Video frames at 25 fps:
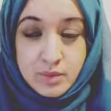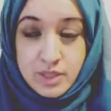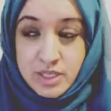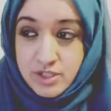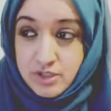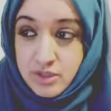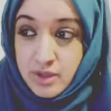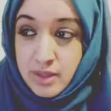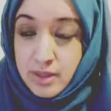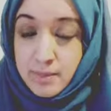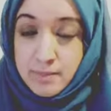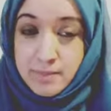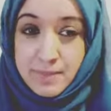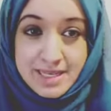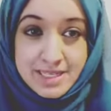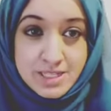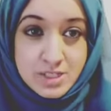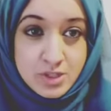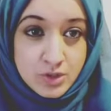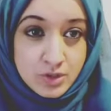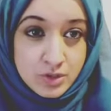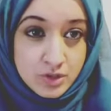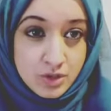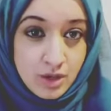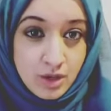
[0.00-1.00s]
It's not the best
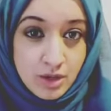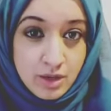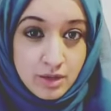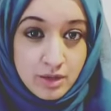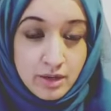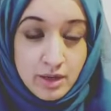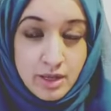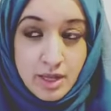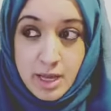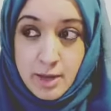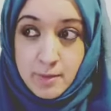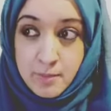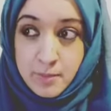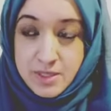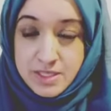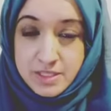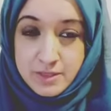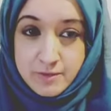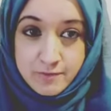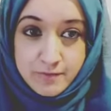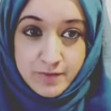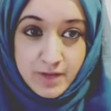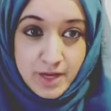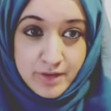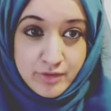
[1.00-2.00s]
looking car, but it's
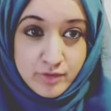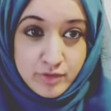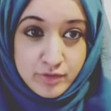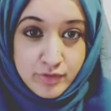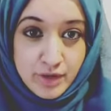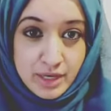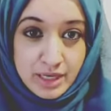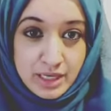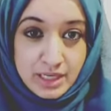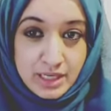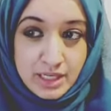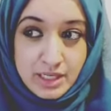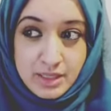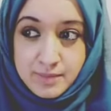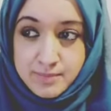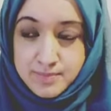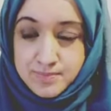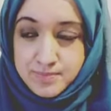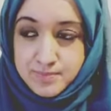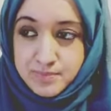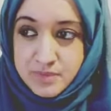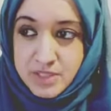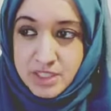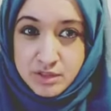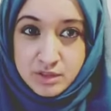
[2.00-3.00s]
environmental friendly.
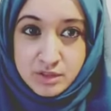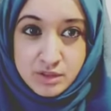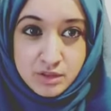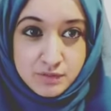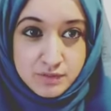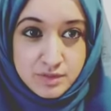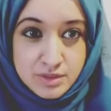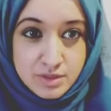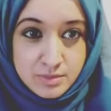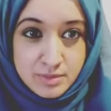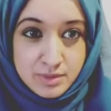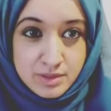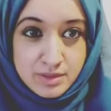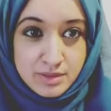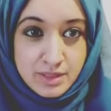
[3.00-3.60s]
It's comfortable.